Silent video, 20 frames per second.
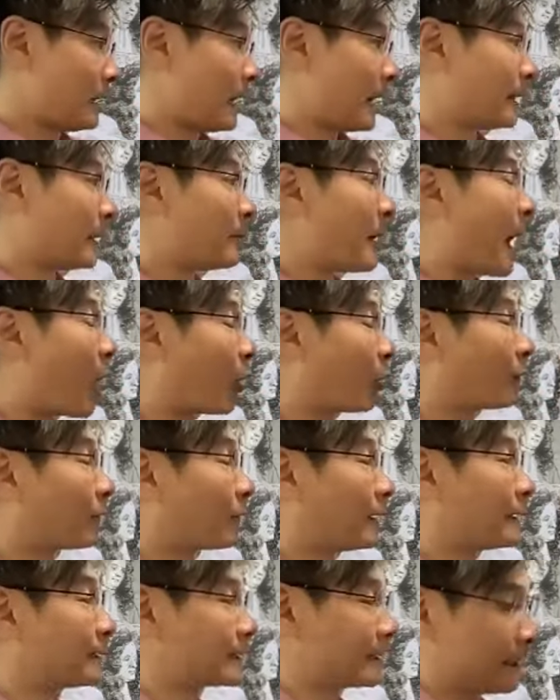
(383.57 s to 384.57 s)
And the power of
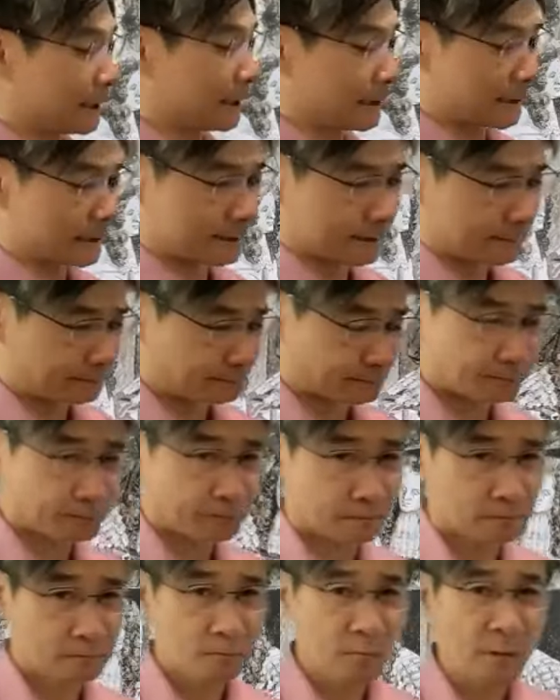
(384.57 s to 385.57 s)
this is,
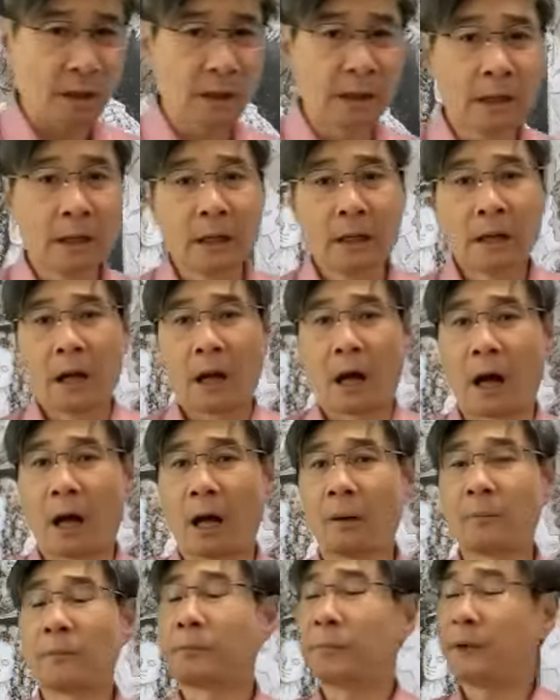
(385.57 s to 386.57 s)

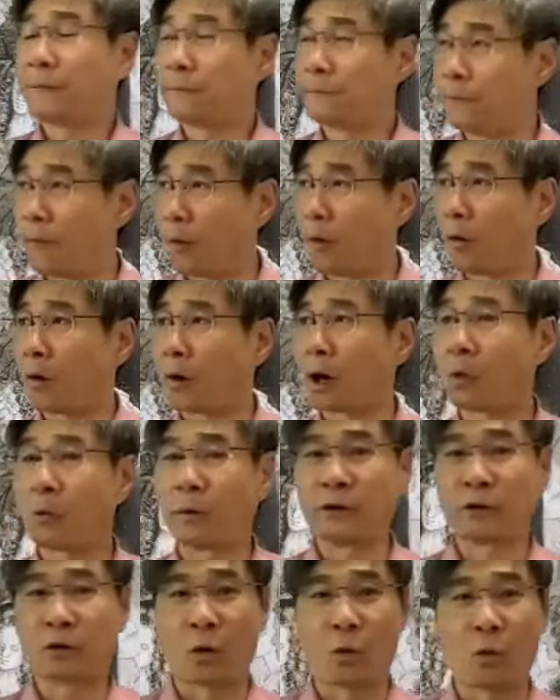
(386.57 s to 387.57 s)
before,
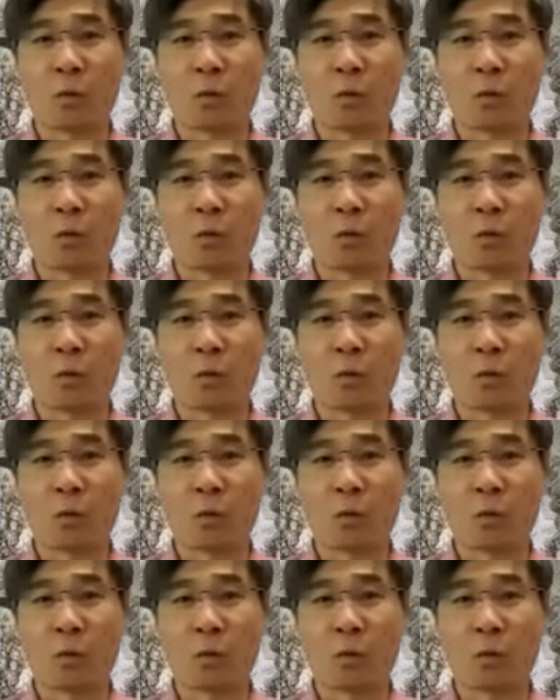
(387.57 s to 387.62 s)
when